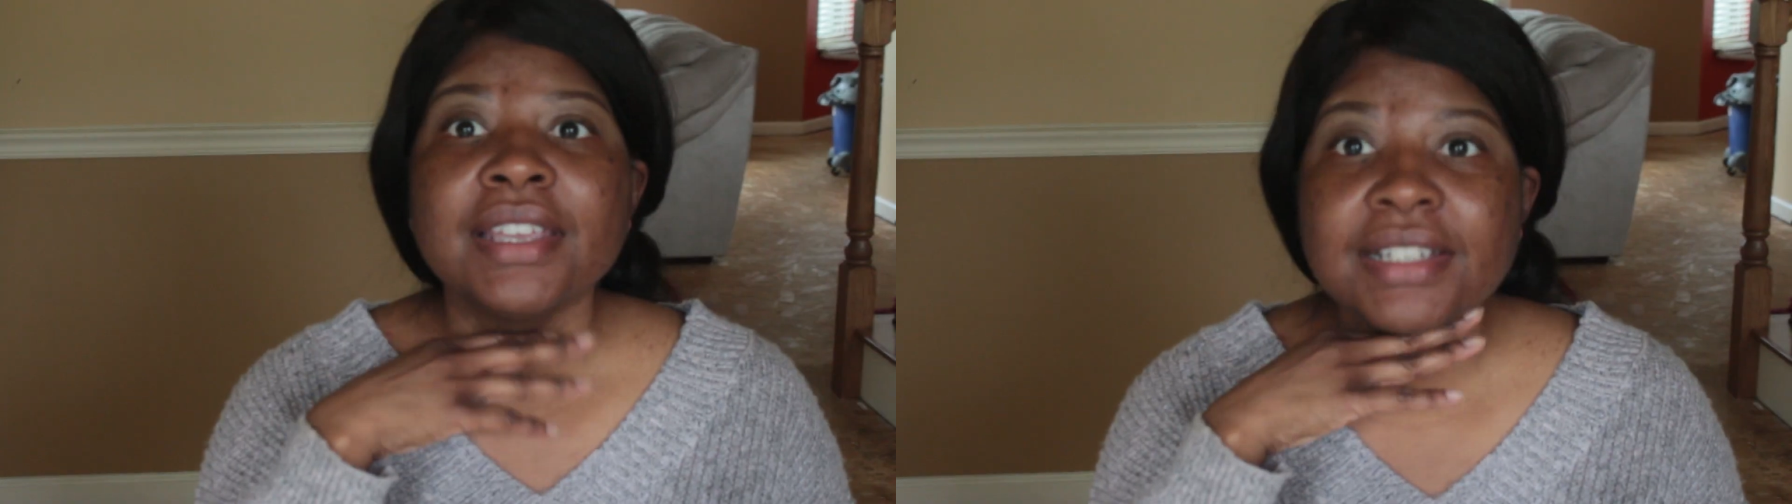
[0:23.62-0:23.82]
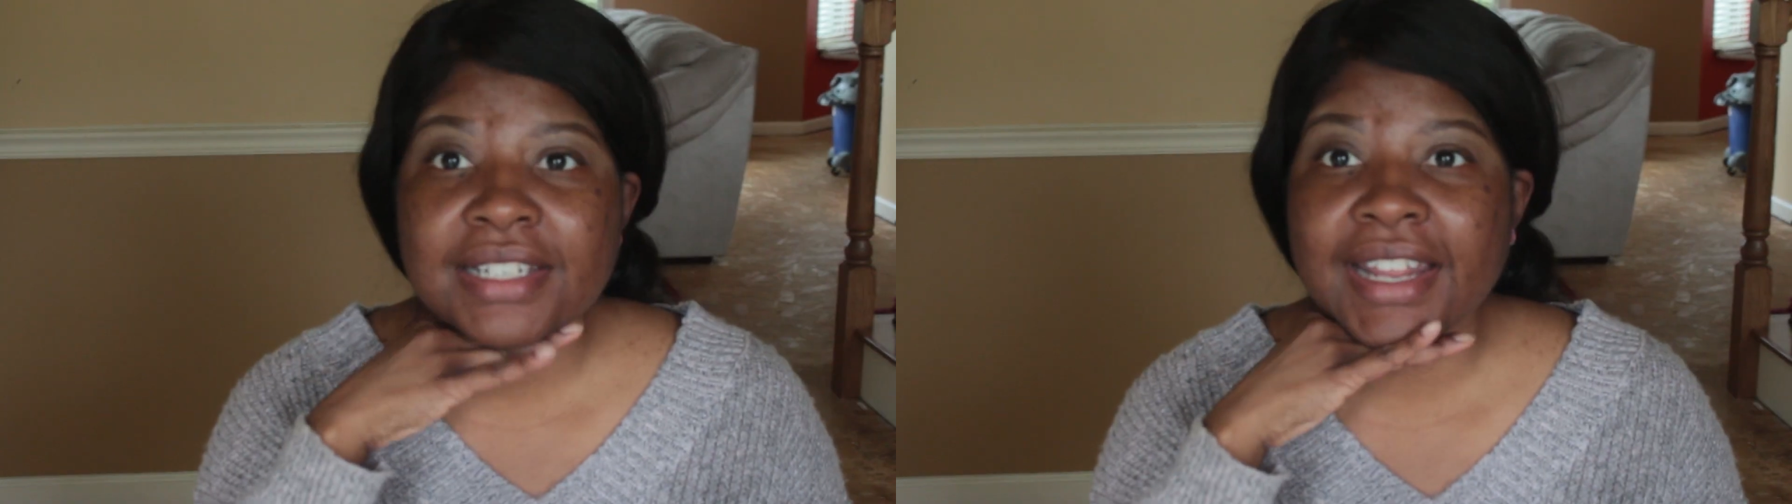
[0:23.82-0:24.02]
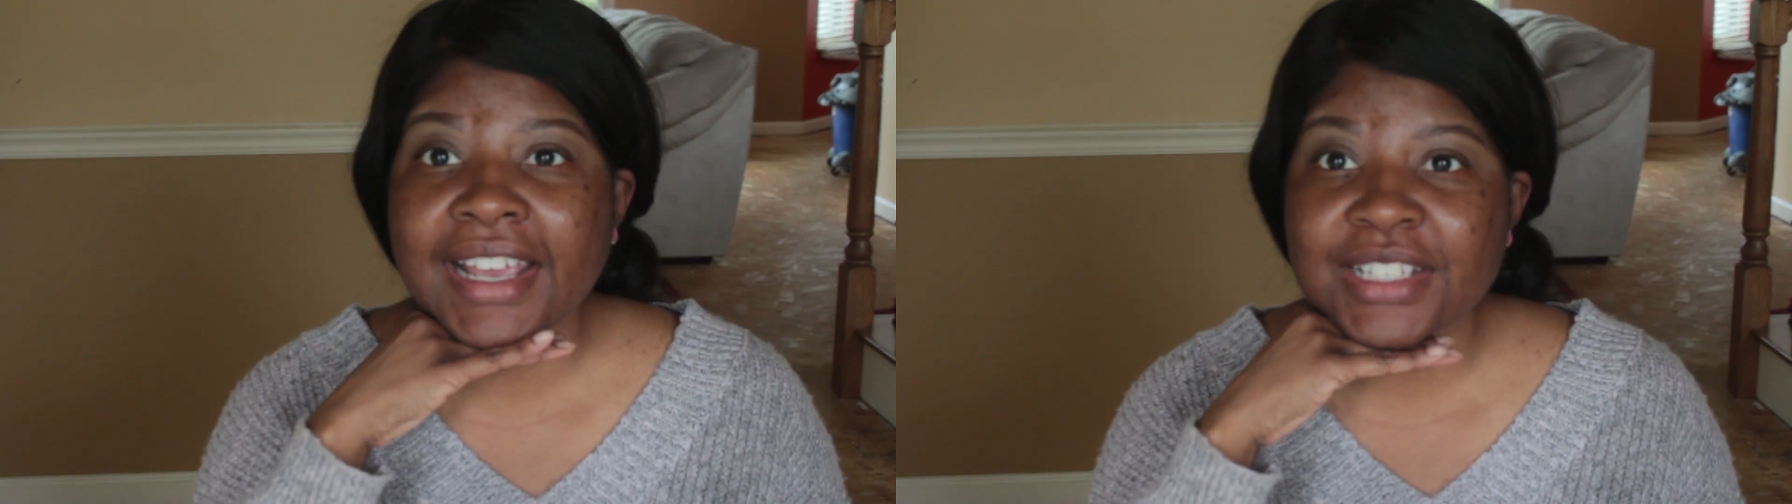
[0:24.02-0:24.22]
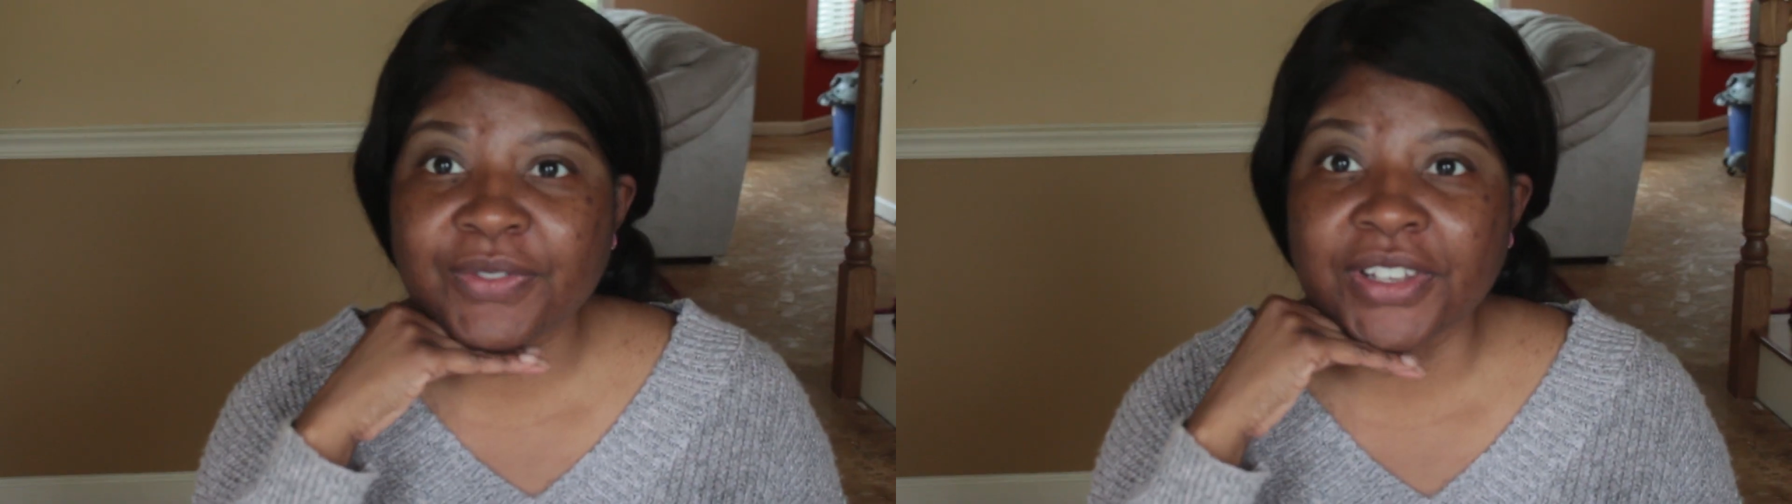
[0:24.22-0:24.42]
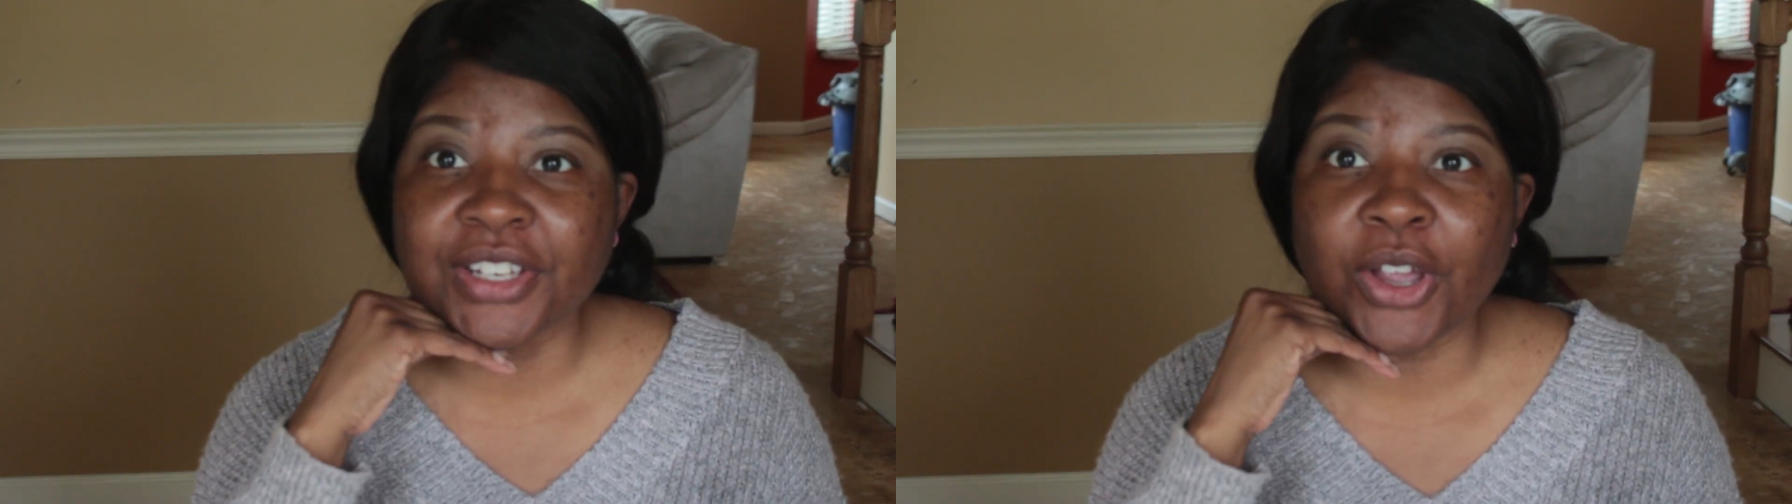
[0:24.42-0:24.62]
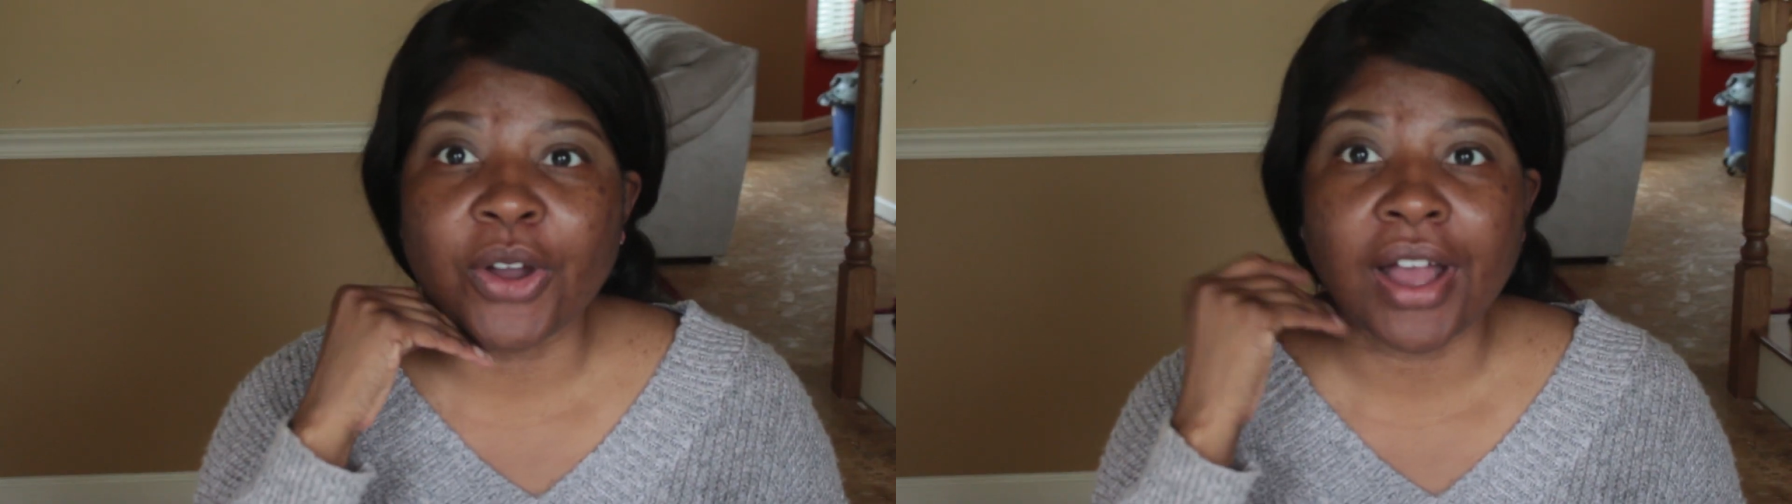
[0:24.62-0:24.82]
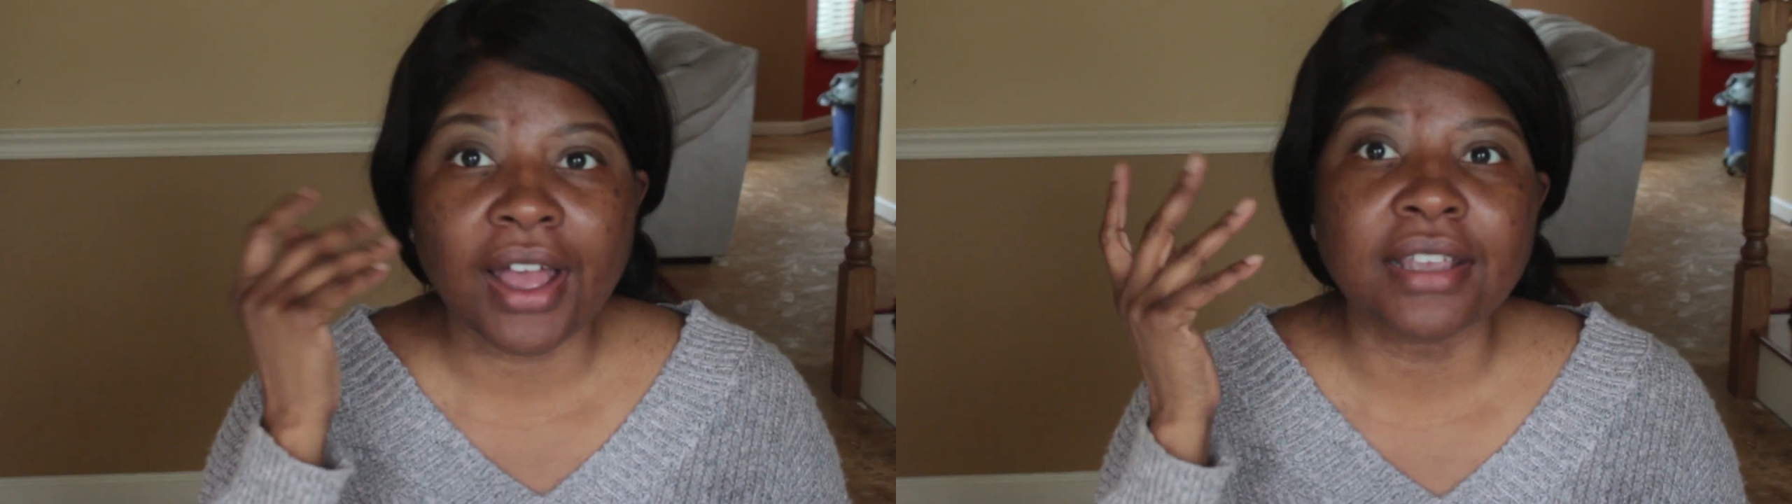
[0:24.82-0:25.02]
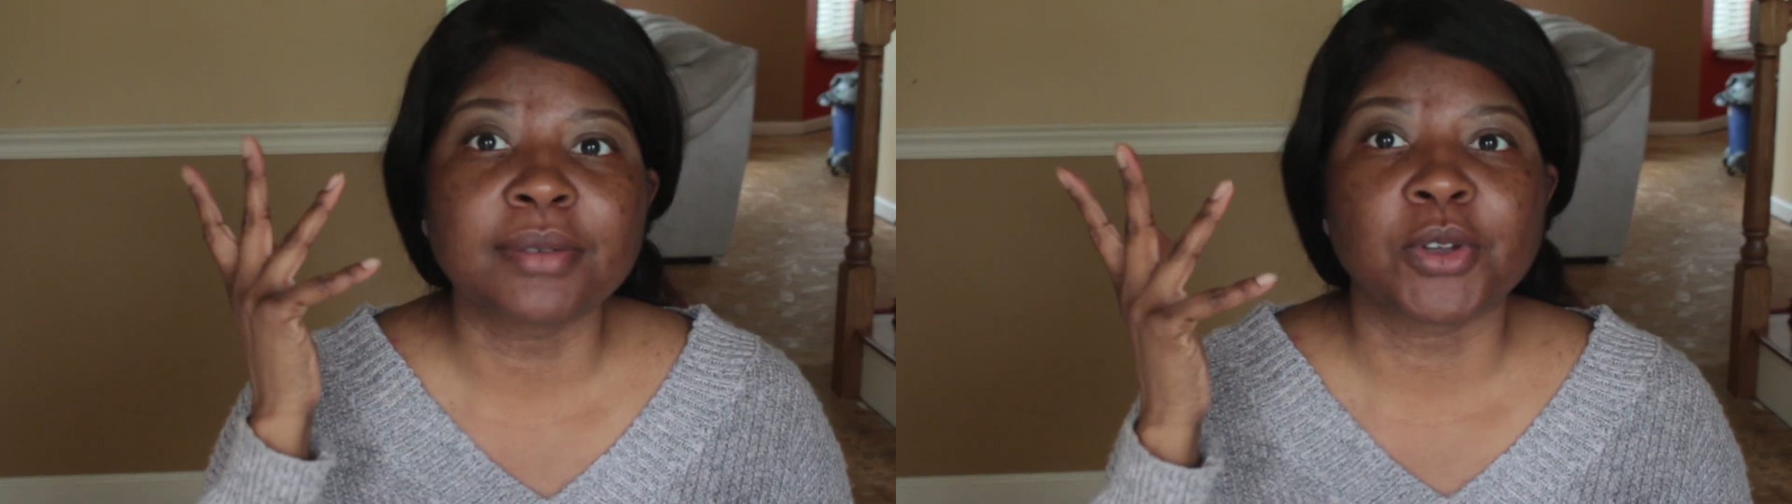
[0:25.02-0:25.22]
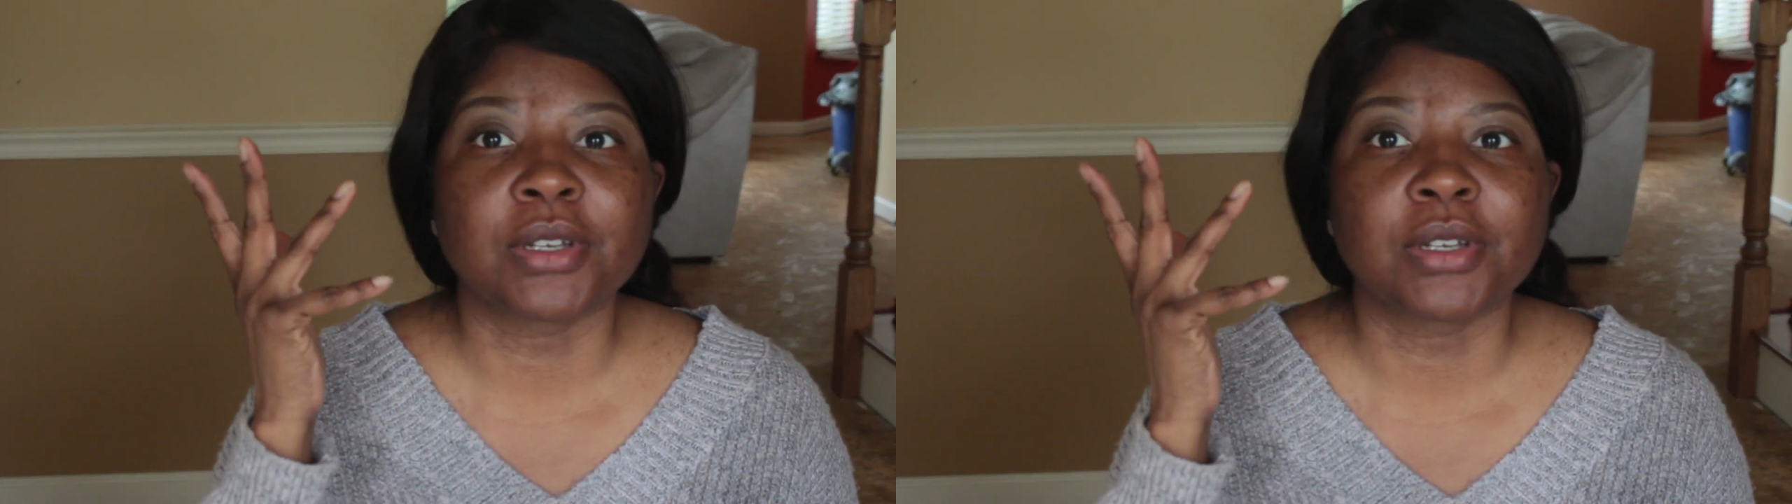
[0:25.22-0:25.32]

In today's video, I am